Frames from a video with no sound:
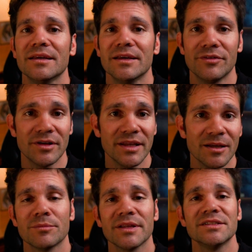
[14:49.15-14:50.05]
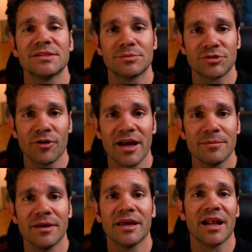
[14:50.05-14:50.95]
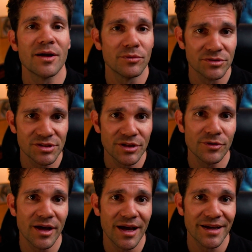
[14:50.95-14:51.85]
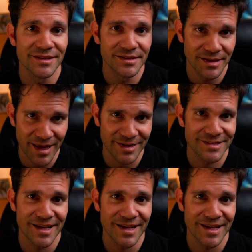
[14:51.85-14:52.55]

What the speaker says: If you did, please subscribe and I will see you guys next